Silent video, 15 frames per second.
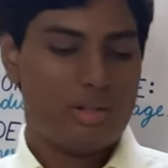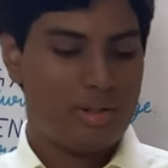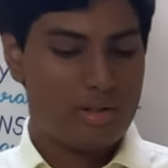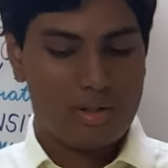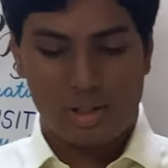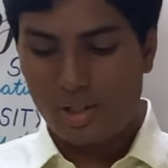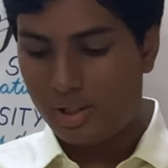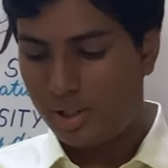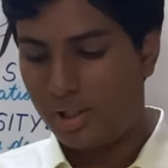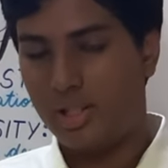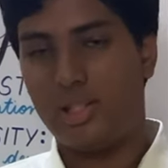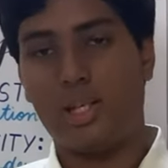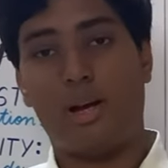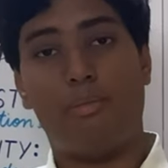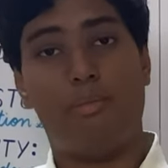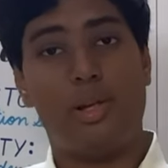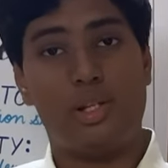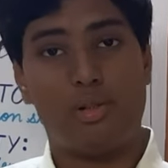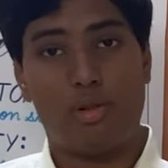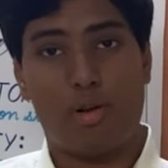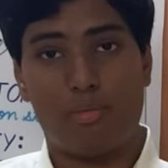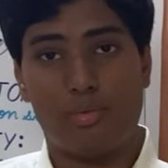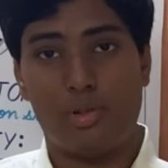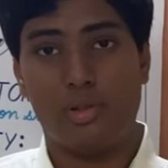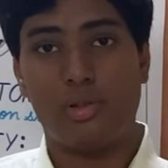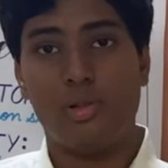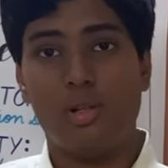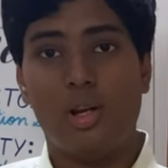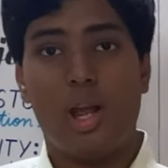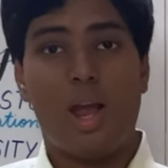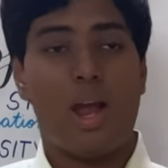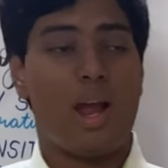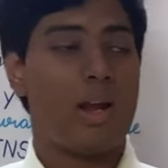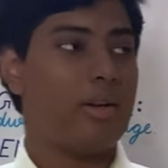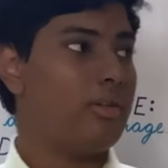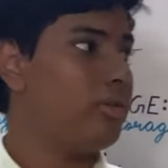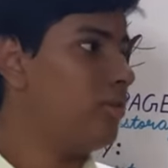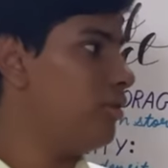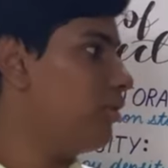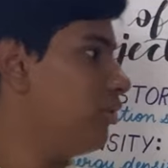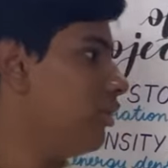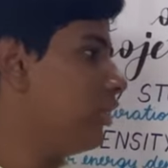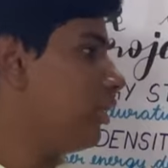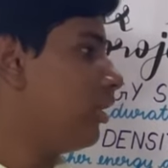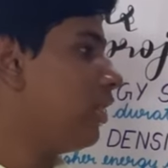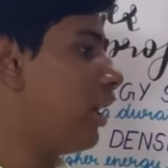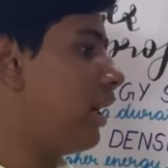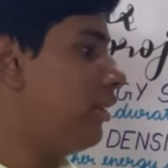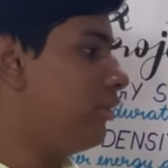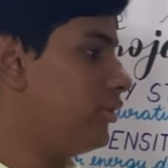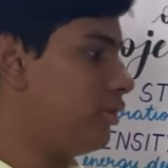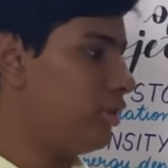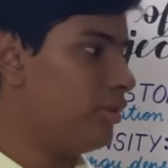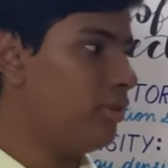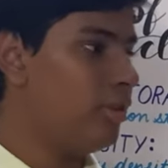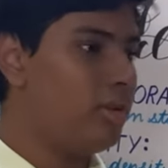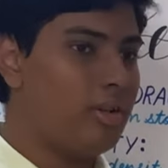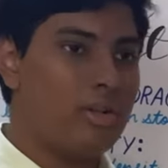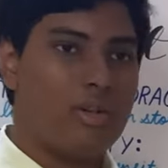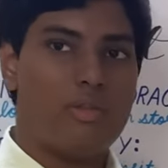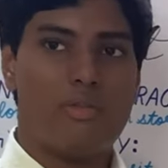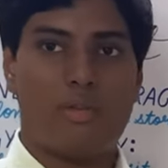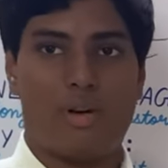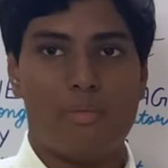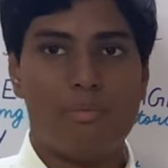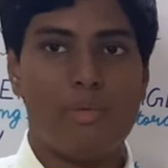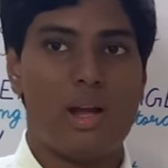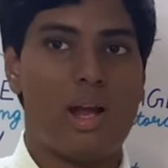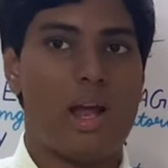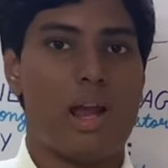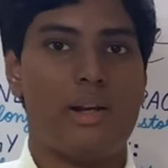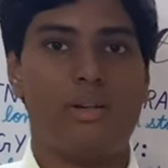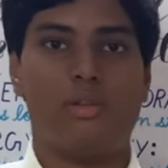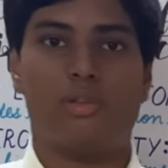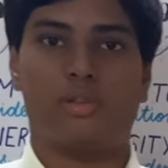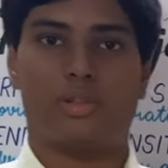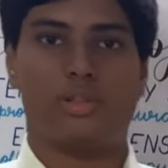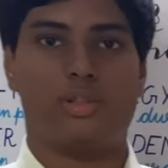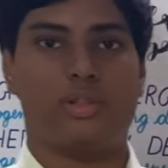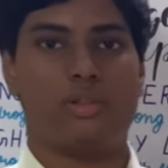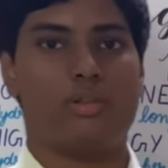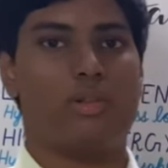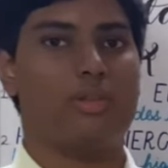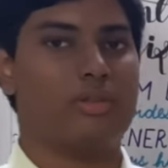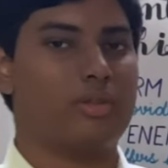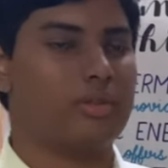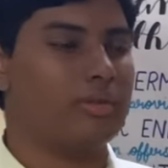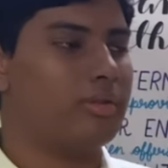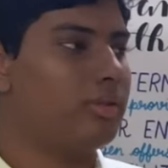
this is our best option and to store it in hydrogen form and oxygen also.